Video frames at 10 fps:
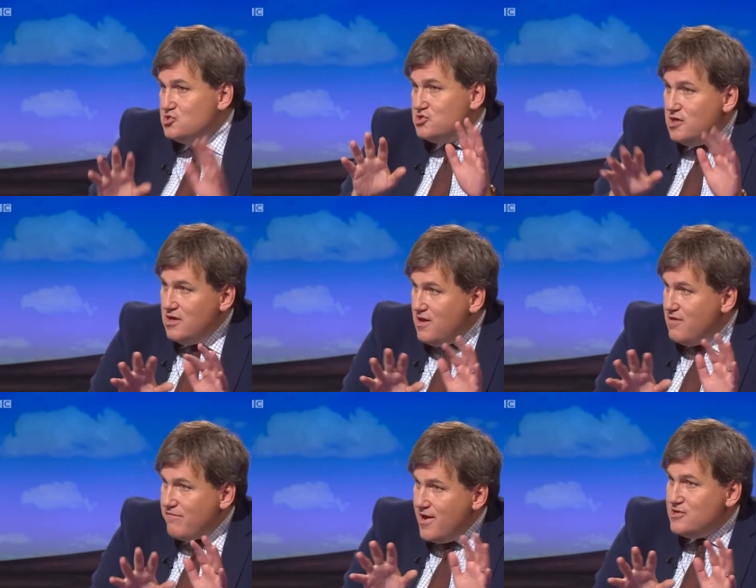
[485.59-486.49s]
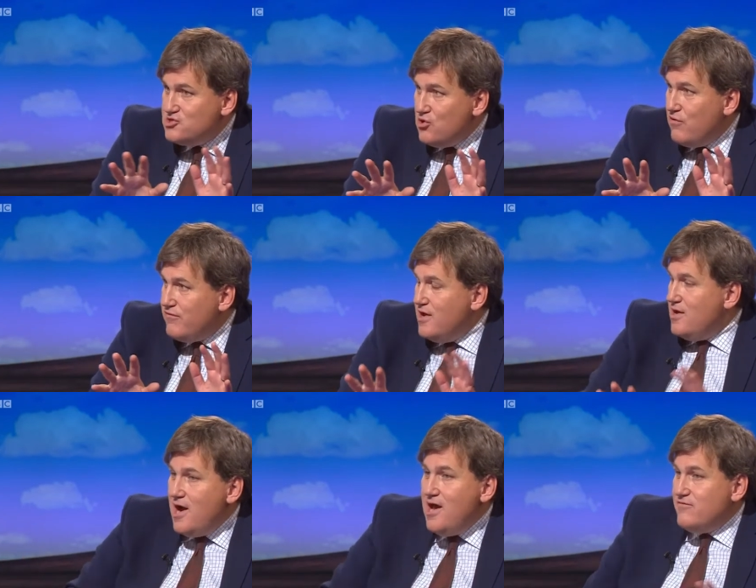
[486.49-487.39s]
senior friends of.
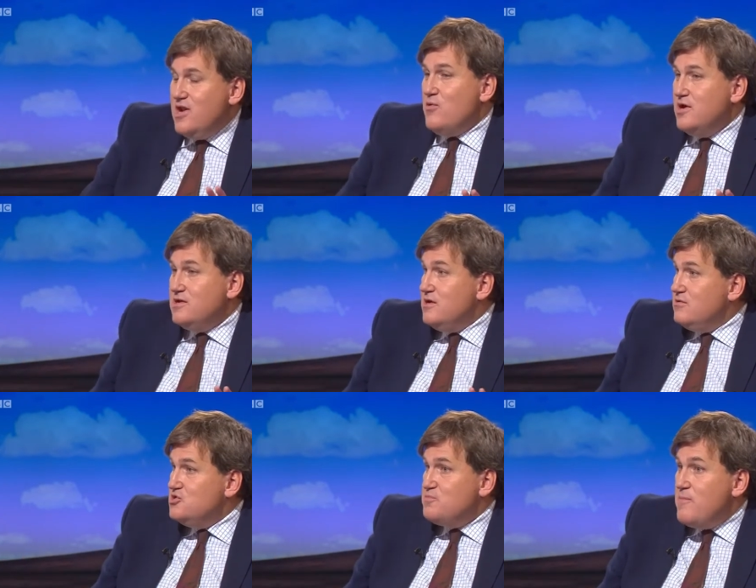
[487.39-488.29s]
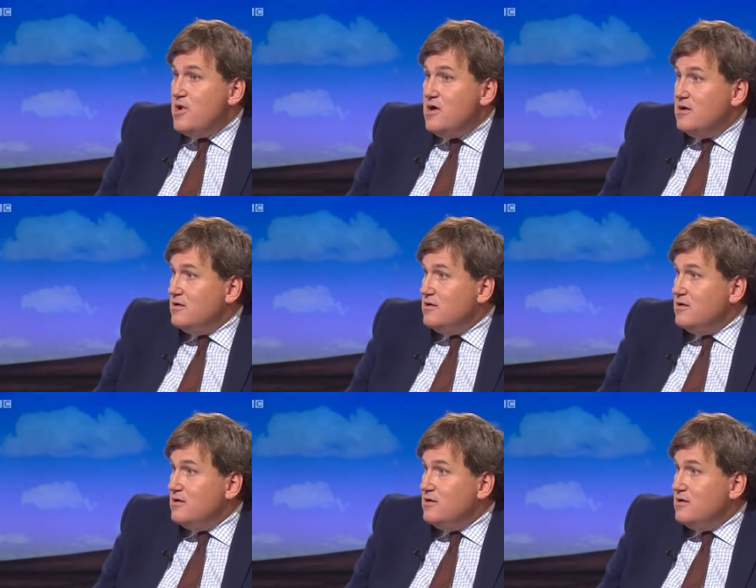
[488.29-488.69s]
I have no idea who these people are.